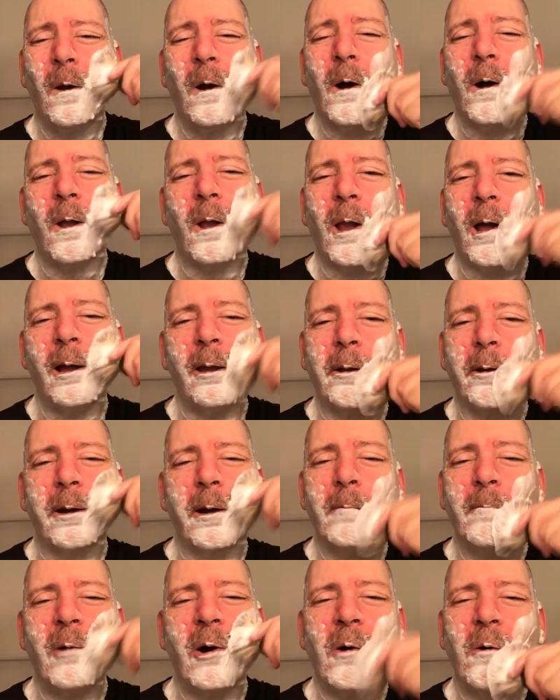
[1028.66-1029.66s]
I'll either
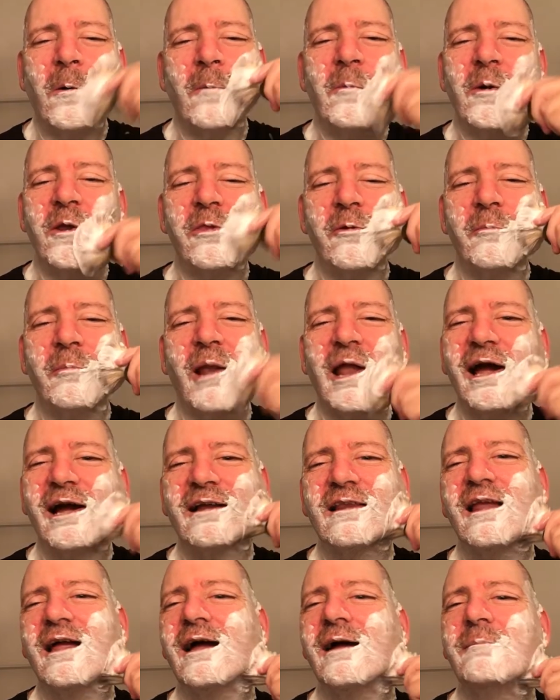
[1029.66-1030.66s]
come home with a black
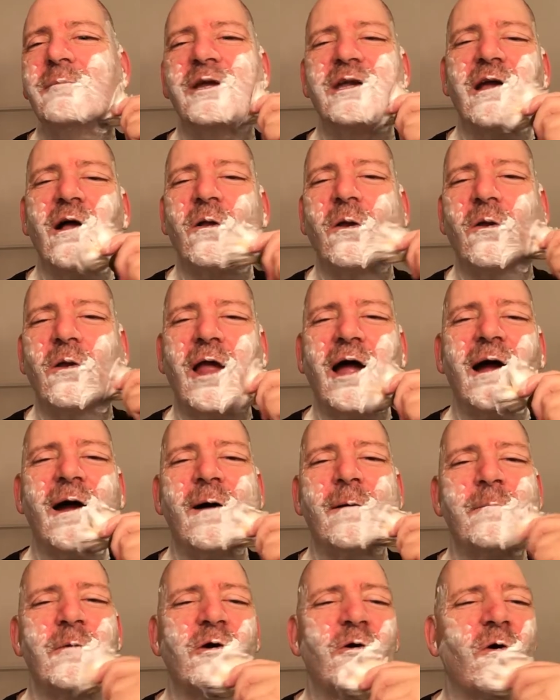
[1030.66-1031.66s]
lab, a yellow
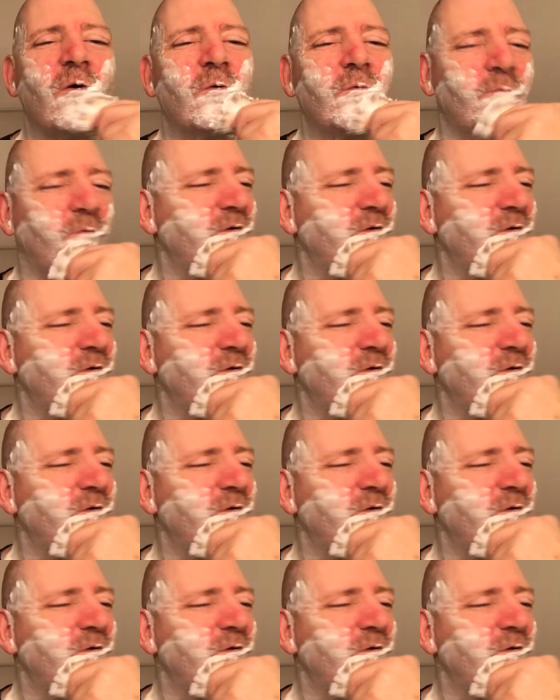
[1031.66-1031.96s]
lab, a golden